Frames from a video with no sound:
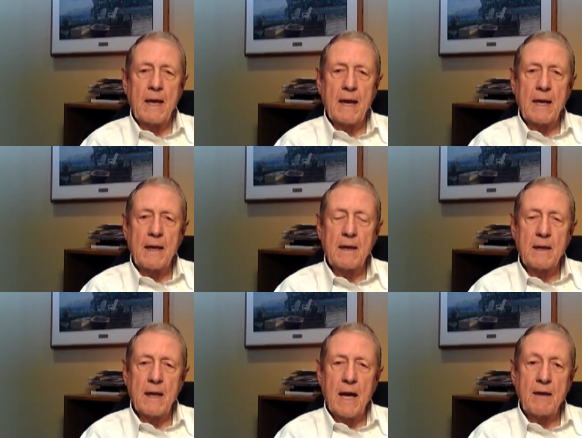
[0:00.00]

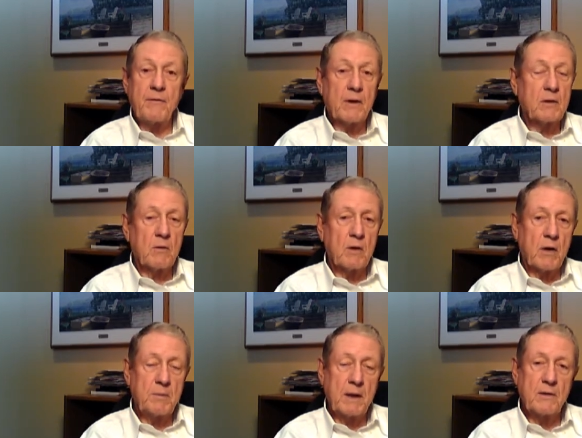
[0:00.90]
And I felt there were a
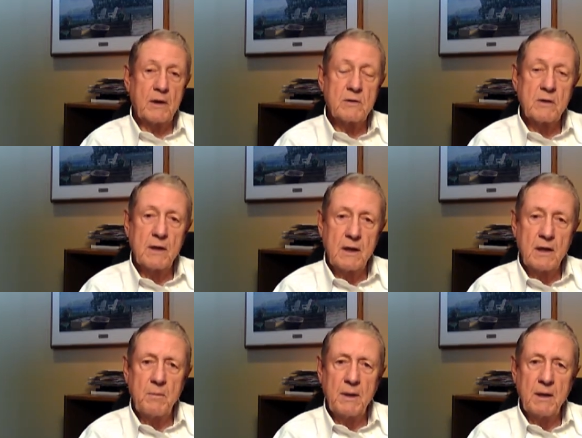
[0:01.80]
great many things that
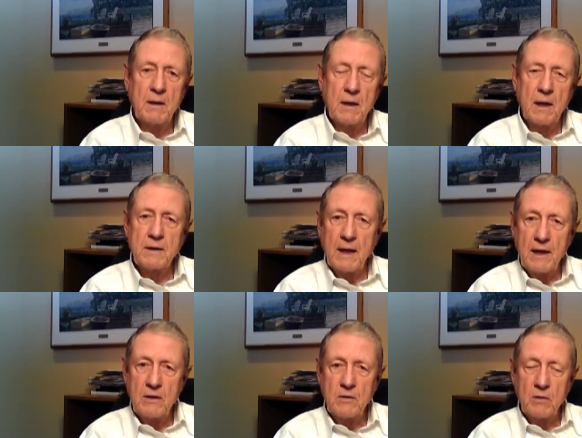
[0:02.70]
needed to be
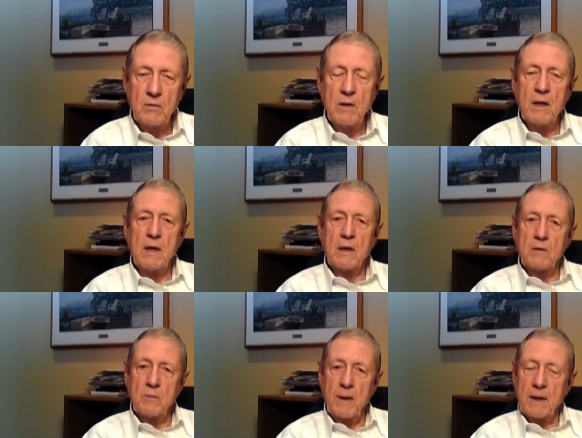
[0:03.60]
attended to
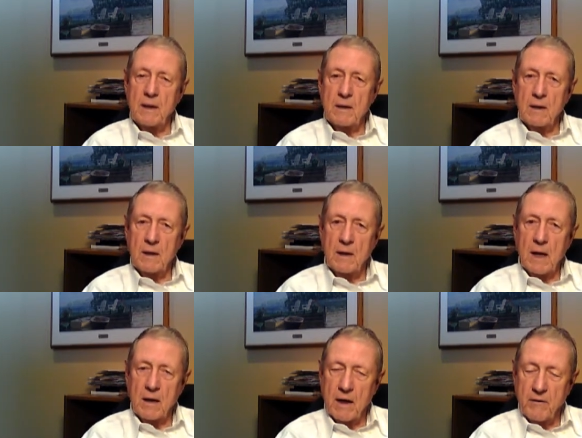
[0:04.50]
make
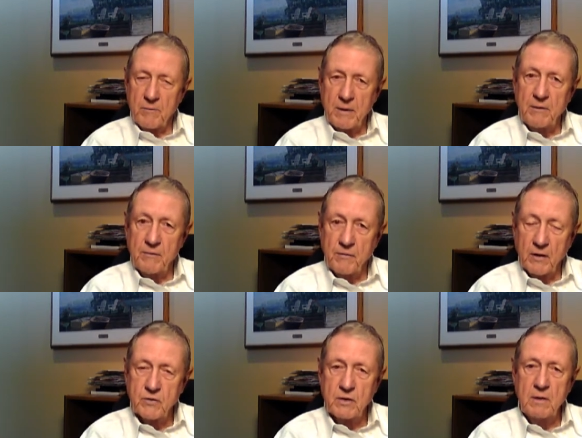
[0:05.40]
our government
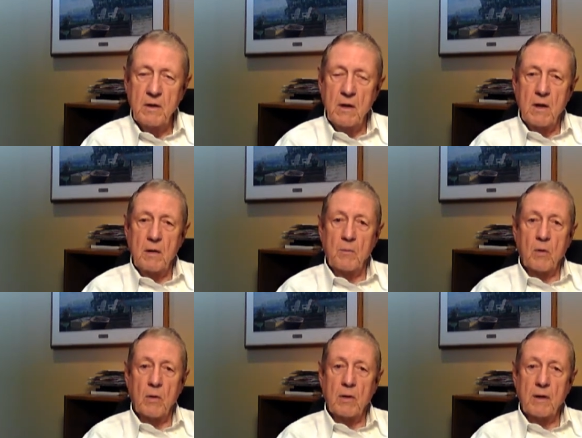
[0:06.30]
function
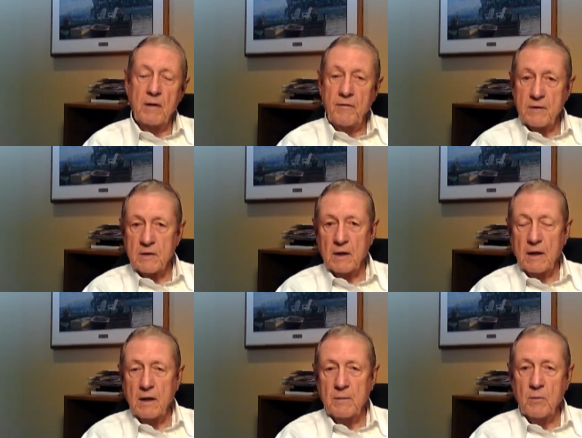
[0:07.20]
more
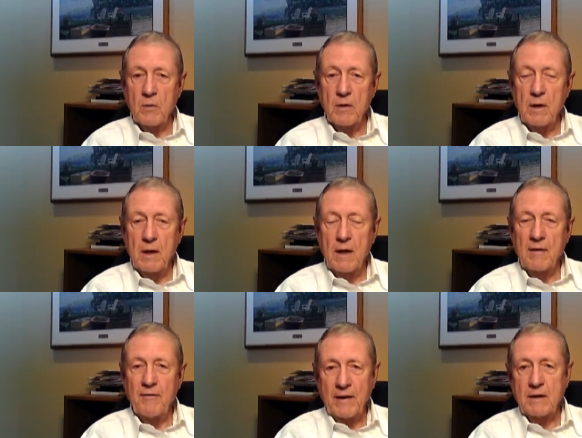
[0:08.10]
efficiently and more
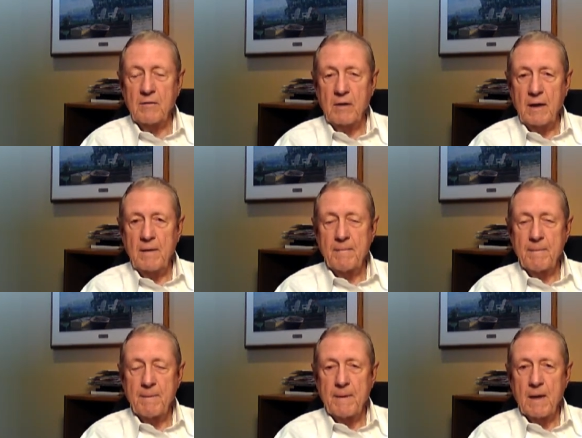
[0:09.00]
effectively
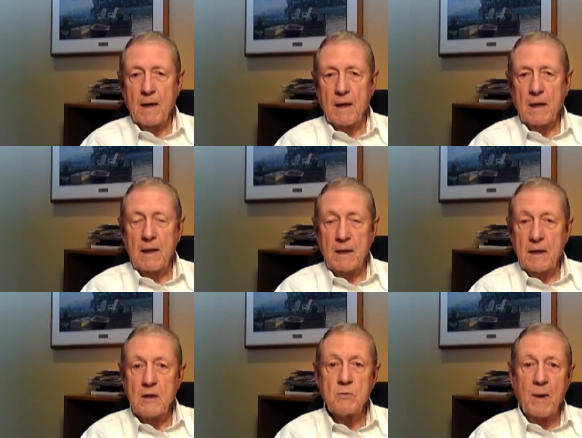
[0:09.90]
in
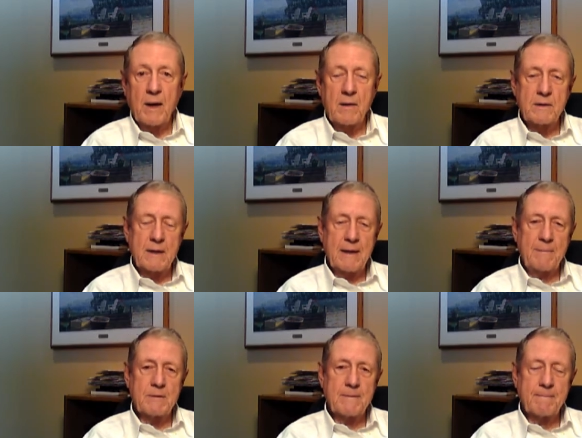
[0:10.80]
these modern
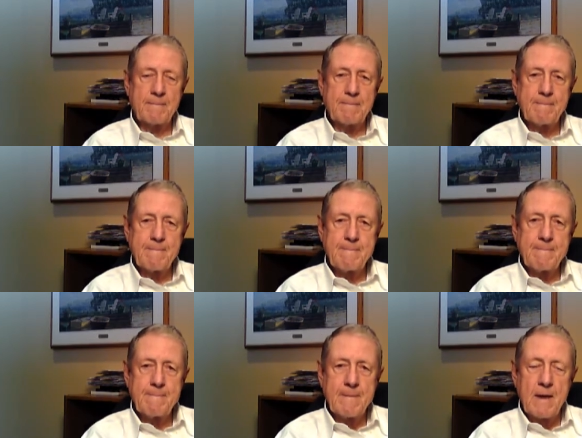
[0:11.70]
times.
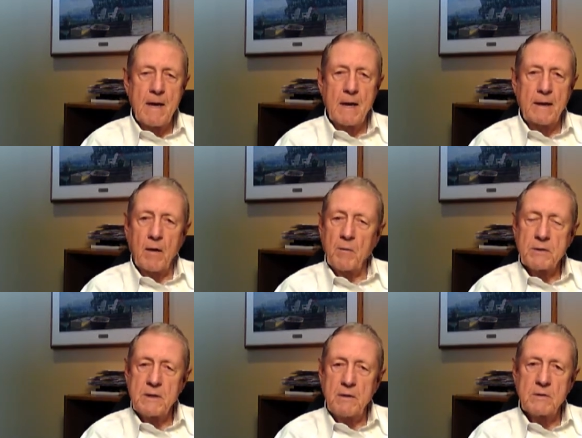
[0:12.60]
Now, I
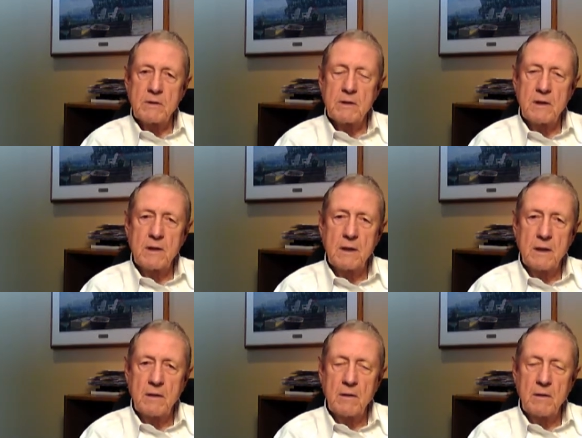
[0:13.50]
wasn't interested
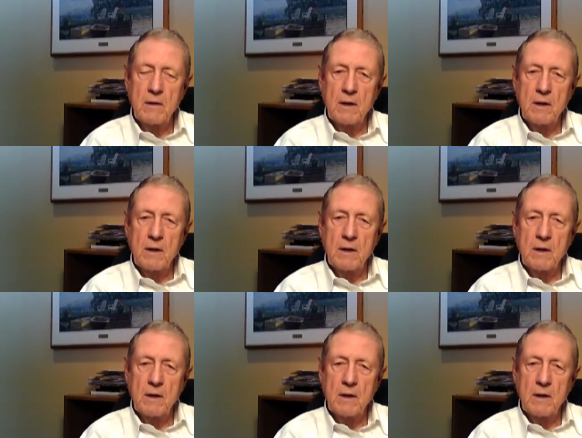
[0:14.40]
in